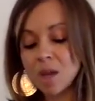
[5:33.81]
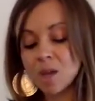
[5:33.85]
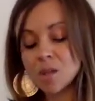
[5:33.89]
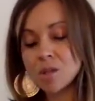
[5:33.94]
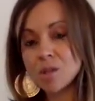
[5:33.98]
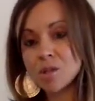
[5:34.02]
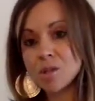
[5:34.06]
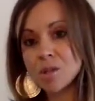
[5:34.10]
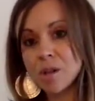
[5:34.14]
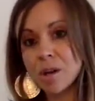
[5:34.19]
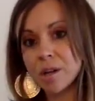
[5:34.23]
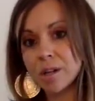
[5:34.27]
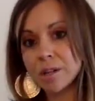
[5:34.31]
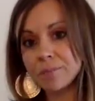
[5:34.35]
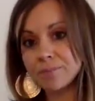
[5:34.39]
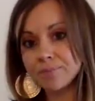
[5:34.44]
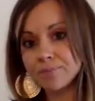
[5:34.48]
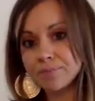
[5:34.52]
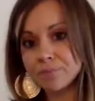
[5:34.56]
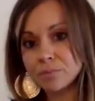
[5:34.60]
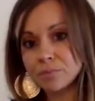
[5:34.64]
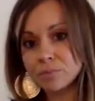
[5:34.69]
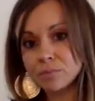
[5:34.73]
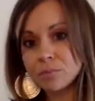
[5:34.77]
So
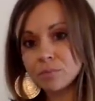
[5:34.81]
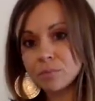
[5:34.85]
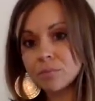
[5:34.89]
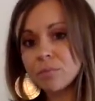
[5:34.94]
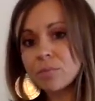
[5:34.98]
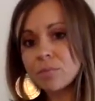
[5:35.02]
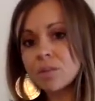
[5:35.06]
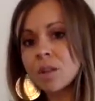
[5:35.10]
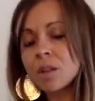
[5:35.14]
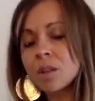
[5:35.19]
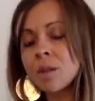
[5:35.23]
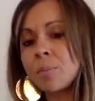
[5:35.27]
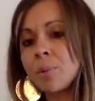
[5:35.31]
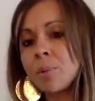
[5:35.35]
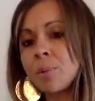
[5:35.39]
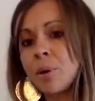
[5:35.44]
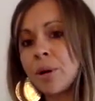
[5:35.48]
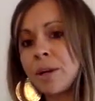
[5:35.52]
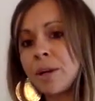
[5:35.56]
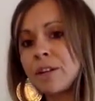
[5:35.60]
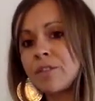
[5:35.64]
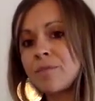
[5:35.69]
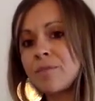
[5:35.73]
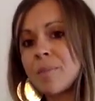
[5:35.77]
the
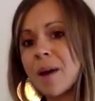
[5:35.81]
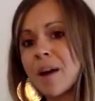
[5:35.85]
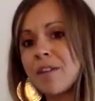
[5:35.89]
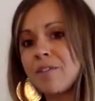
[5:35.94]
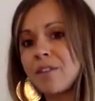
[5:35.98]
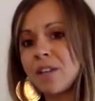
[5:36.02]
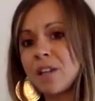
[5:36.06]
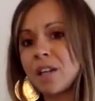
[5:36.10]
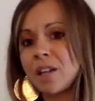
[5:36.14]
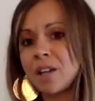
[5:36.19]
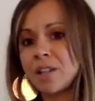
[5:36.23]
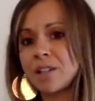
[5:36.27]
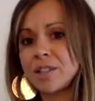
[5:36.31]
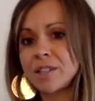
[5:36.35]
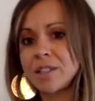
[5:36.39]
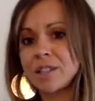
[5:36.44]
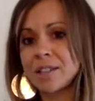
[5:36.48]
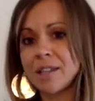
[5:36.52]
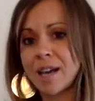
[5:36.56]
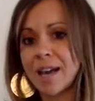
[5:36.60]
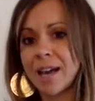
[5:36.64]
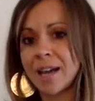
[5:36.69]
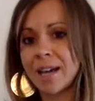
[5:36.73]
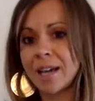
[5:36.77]
point of my video
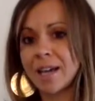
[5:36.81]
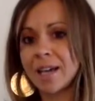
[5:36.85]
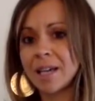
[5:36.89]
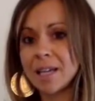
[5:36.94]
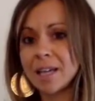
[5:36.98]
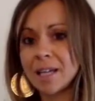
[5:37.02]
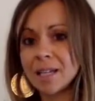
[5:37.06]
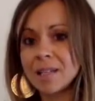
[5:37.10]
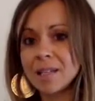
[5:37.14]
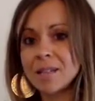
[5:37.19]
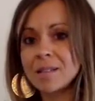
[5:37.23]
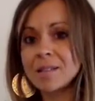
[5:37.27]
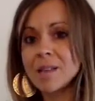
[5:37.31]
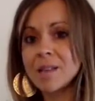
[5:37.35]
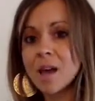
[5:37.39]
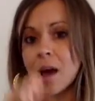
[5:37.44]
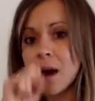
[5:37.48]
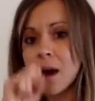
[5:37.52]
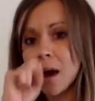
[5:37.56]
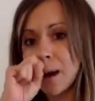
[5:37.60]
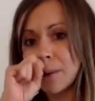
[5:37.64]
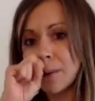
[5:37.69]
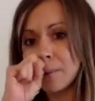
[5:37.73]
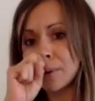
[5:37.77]
today is
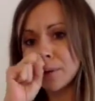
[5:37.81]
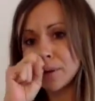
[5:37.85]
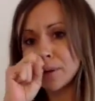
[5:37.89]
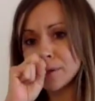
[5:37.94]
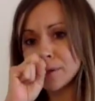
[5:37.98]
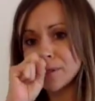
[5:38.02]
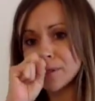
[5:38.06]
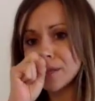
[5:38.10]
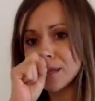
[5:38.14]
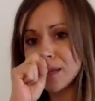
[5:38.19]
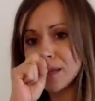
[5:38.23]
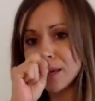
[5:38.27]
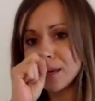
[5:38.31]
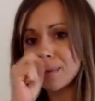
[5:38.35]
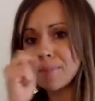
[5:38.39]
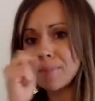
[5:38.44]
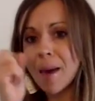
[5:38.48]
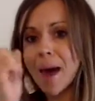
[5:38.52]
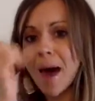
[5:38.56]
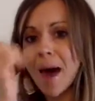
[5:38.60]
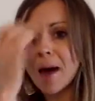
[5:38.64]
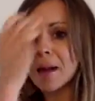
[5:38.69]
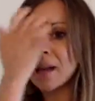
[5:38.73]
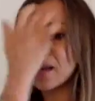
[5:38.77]
I want you to think
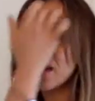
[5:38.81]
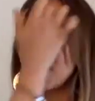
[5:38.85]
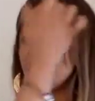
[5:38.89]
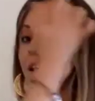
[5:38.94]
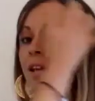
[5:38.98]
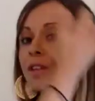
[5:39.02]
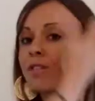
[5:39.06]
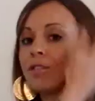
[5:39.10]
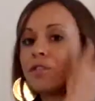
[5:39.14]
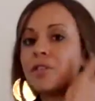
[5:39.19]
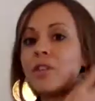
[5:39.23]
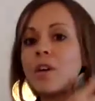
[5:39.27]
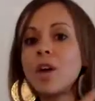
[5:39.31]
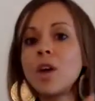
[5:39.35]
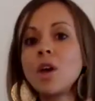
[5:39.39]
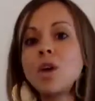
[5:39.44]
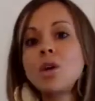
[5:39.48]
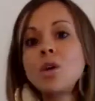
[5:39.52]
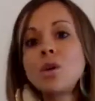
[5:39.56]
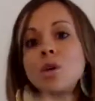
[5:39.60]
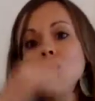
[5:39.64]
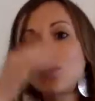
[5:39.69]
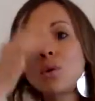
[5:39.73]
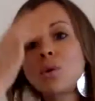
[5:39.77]
about if
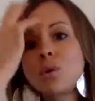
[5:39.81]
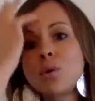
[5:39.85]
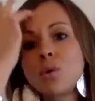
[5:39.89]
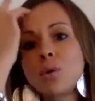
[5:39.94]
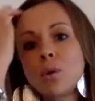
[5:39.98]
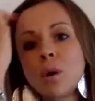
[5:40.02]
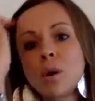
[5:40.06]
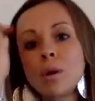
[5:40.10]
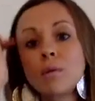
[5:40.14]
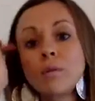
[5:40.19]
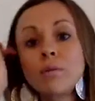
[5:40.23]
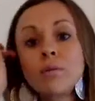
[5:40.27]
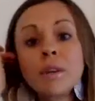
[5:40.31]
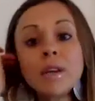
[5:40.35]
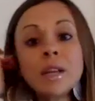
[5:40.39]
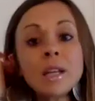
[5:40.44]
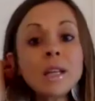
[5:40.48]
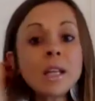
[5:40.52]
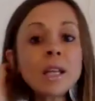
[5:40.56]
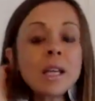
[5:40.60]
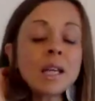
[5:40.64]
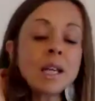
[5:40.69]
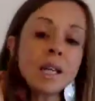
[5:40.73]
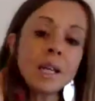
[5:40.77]
you
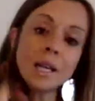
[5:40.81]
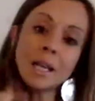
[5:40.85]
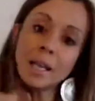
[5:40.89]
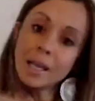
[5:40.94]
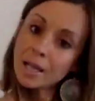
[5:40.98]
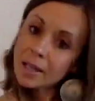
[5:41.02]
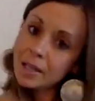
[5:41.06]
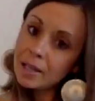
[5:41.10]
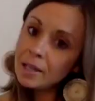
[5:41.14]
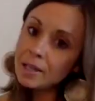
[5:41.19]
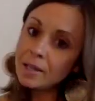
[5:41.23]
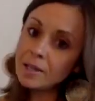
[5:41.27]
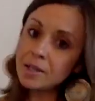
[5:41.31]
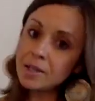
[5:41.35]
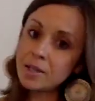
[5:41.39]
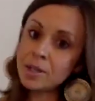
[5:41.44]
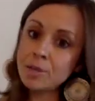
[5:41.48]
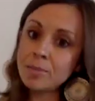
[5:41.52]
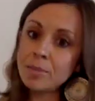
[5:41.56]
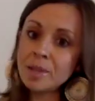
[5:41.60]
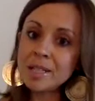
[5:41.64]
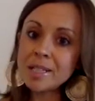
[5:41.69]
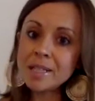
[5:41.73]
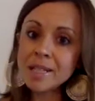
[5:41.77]
really need
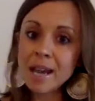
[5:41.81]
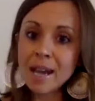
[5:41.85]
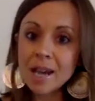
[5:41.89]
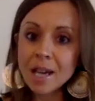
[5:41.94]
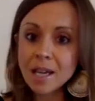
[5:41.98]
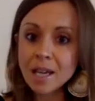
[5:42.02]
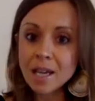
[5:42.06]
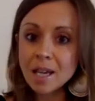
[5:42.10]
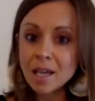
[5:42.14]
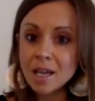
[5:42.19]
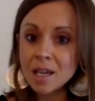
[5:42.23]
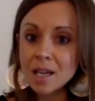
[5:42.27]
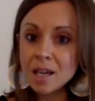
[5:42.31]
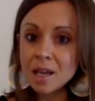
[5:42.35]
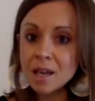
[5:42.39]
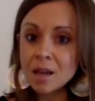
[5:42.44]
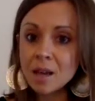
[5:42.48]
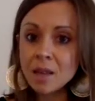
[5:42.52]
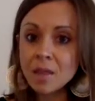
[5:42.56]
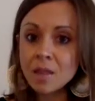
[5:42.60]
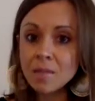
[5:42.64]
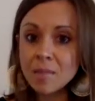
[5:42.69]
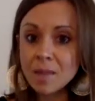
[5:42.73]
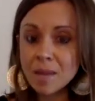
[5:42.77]
to be taking
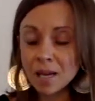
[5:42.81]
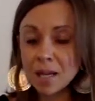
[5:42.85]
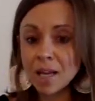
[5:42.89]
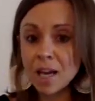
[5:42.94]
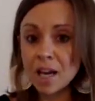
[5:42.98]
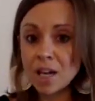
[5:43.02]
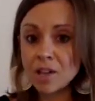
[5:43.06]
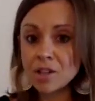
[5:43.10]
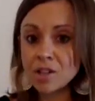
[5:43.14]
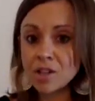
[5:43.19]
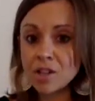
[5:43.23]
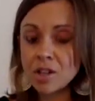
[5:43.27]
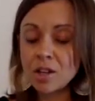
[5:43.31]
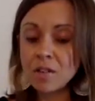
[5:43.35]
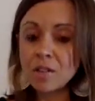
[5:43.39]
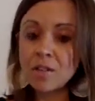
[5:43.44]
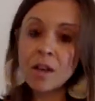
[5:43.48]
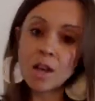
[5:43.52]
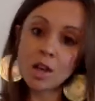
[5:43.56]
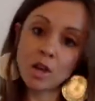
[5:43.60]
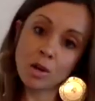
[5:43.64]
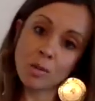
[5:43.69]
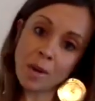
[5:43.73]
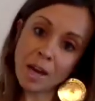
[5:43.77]
the medication
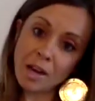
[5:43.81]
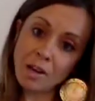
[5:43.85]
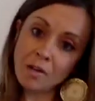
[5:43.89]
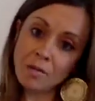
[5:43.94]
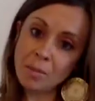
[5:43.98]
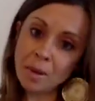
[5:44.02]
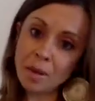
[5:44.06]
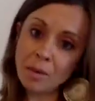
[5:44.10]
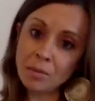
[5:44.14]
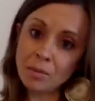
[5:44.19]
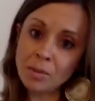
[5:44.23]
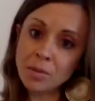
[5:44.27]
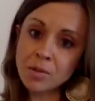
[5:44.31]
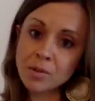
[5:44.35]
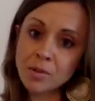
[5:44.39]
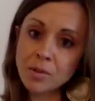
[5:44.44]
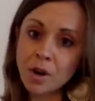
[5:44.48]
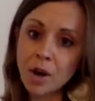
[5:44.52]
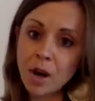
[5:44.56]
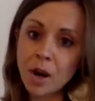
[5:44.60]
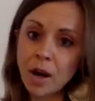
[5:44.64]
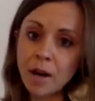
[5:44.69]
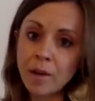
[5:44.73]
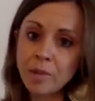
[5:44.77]
that you may have been
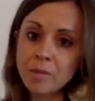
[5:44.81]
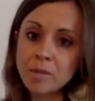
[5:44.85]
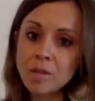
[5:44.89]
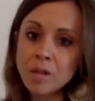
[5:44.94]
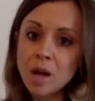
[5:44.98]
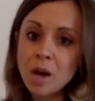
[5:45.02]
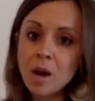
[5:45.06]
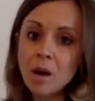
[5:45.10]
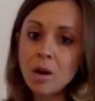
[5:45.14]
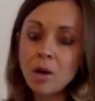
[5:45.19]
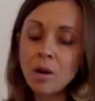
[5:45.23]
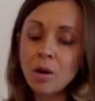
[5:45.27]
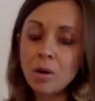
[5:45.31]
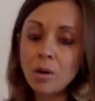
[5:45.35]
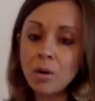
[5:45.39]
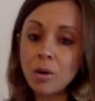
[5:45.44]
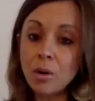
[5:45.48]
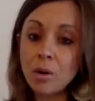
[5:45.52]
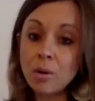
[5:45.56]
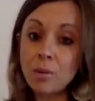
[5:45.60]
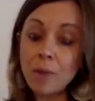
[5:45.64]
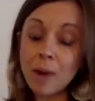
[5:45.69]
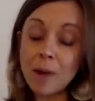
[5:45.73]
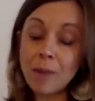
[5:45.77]
prescribed
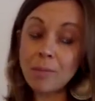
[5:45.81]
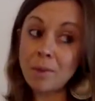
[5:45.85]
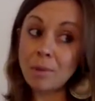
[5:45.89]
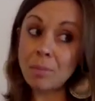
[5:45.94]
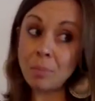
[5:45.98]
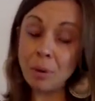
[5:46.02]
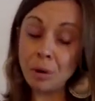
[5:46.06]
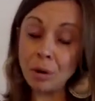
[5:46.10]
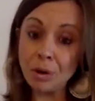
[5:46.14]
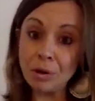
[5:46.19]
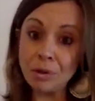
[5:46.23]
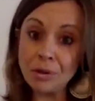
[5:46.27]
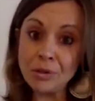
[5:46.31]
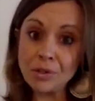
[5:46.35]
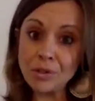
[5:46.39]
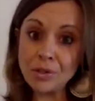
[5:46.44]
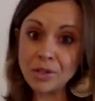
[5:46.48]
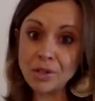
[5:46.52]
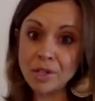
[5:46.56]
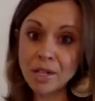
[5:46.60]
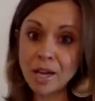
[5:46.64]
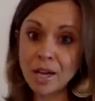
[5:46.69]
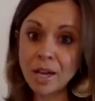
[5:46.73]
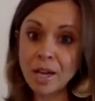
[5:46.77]
or might be posed
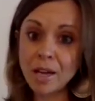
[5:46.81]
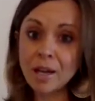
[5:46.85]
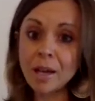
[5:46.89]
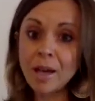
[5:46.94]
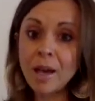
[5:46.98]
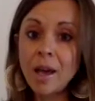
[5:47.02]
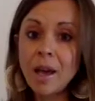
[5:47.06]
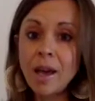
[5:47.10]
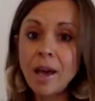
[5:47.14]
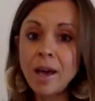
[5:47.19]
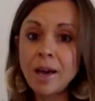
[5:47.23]
to take.